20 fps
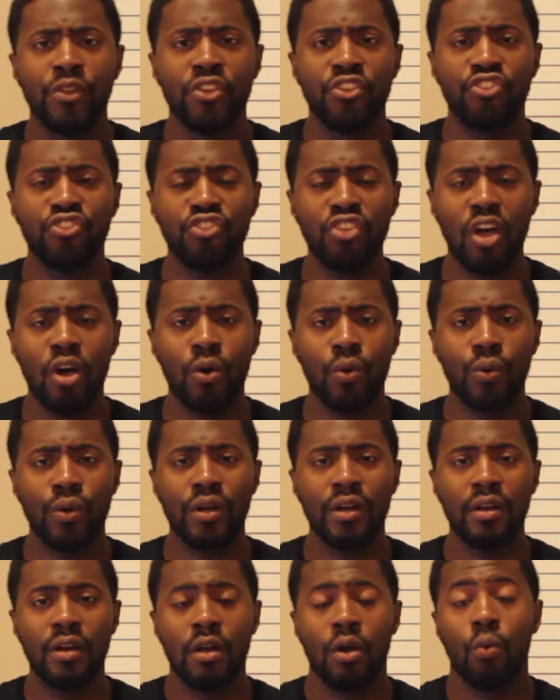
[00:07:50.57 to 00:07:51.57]
So
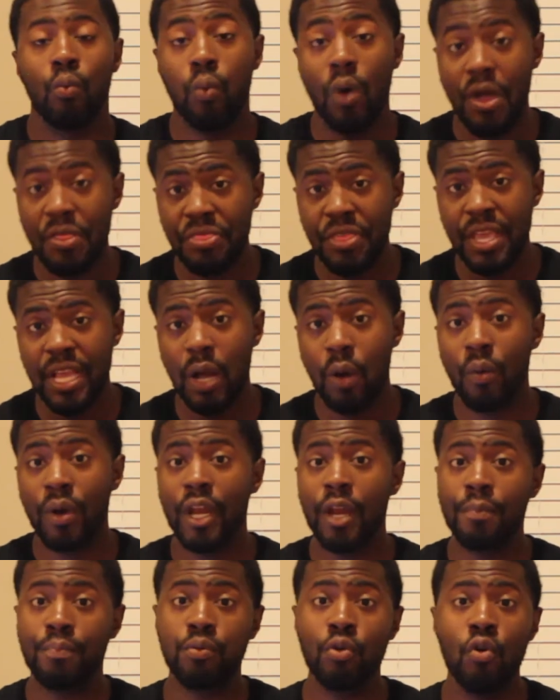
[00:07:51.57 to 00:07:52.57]
one thing I
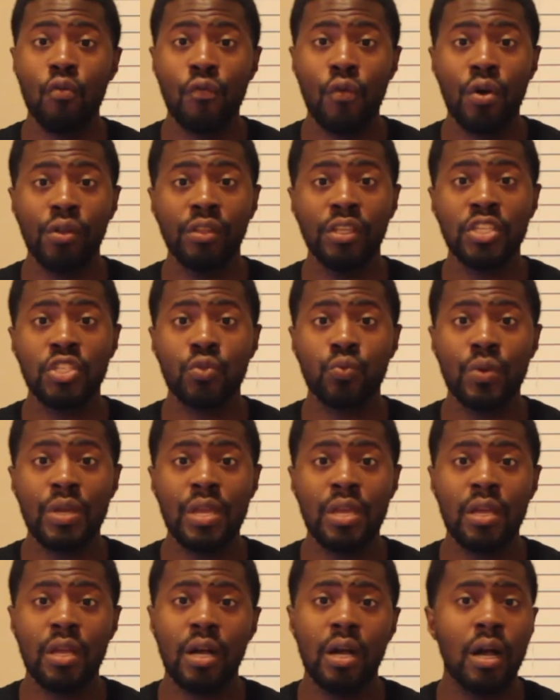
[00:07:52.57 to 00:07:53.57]
want to improve on this
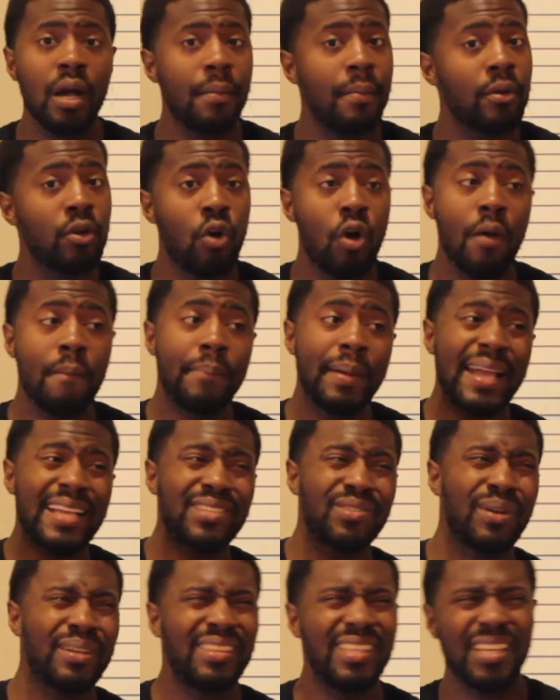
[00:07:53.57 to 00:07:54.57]
week, I'm going
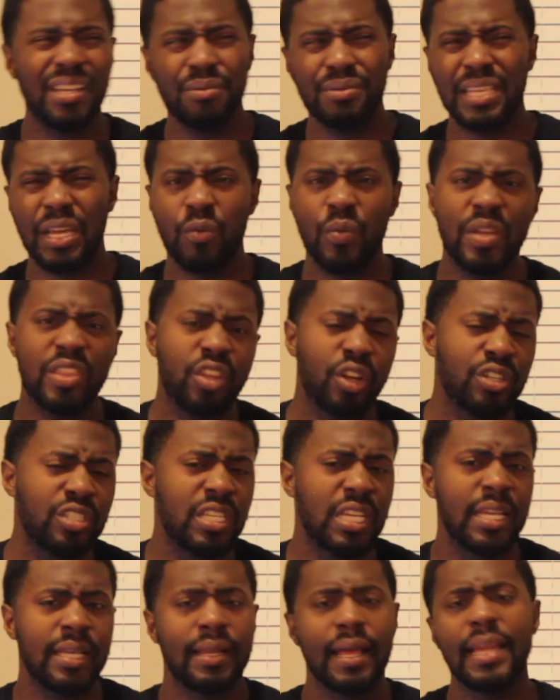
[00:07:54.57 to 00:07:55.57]
back to, I think it was like week
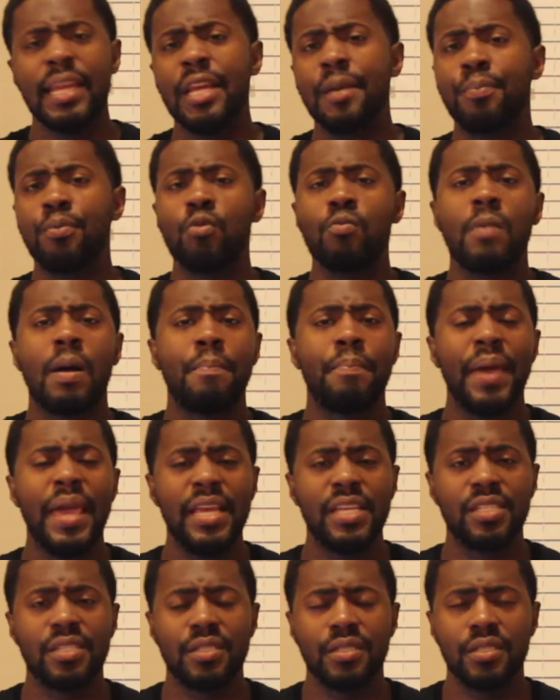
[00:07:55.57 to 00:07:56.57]
13, I need to improve my
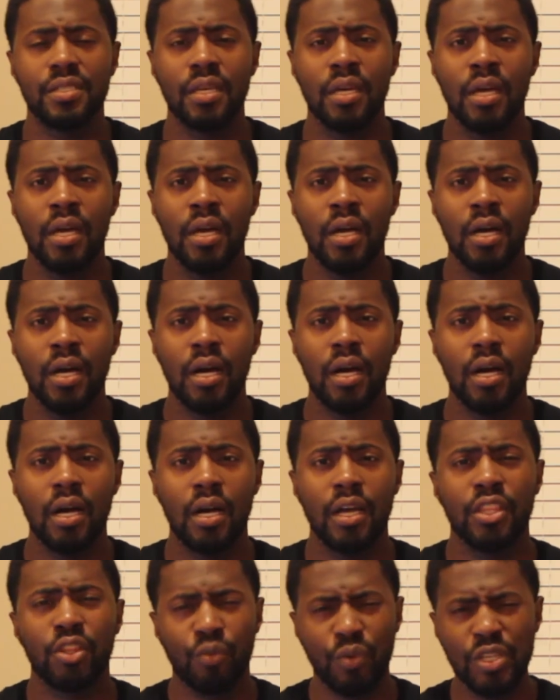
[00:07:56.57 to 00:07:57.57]
patience.
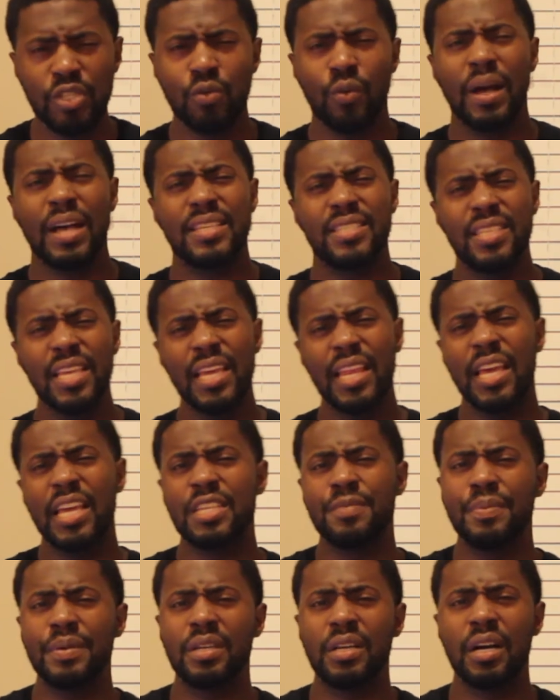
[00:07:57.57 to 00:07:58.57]
And the reason why I say that
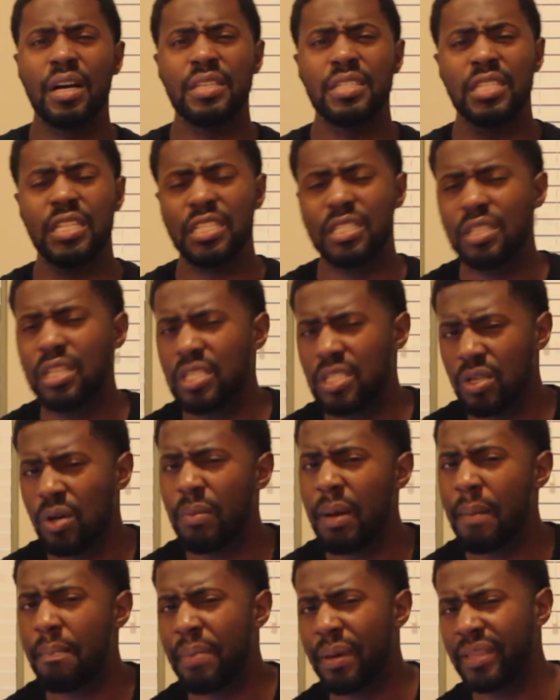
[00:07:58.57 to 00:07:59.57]
is because, and it's
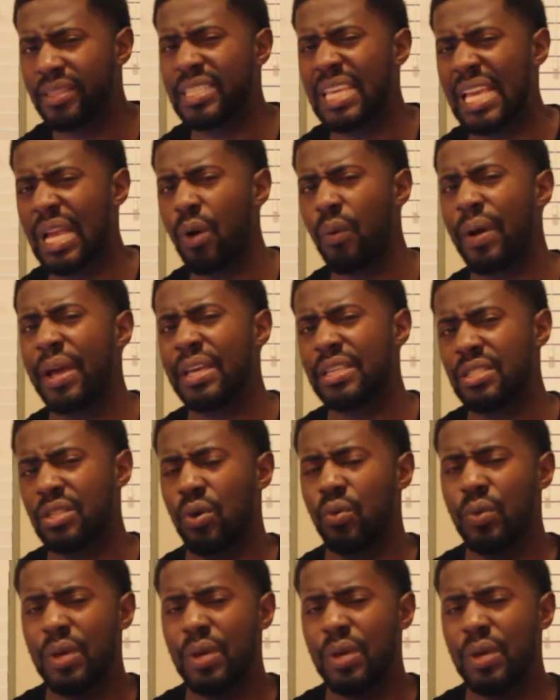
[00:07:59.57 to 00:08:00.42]
on my big takeaways of the